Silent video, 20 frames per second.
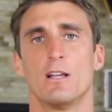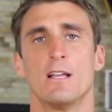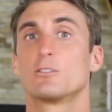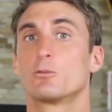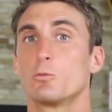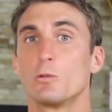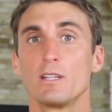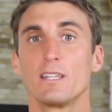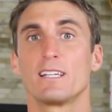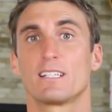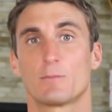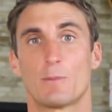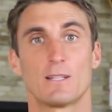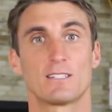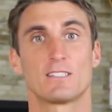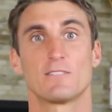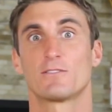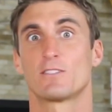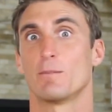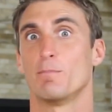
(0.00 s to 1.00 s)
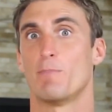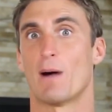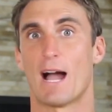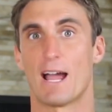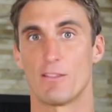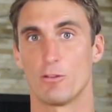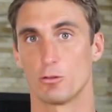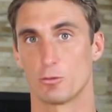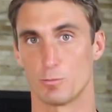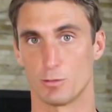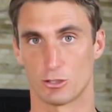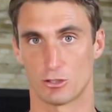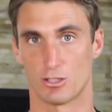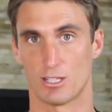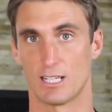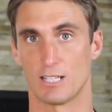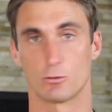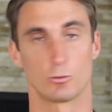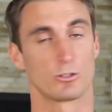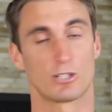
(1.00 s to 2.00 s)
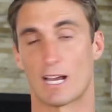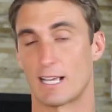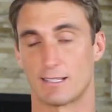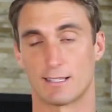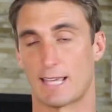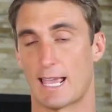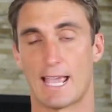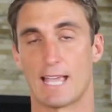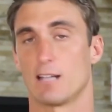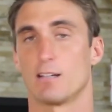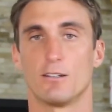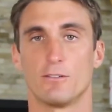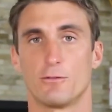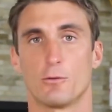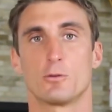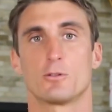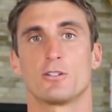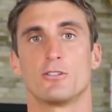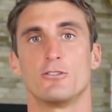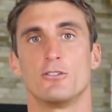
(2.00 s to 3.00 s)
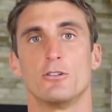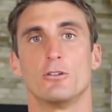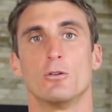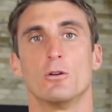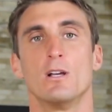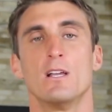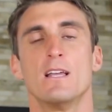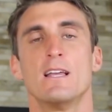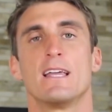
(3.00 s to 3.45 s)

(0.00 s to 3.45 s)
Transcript: It's really expensive to buy those machines, which I can't afford to do.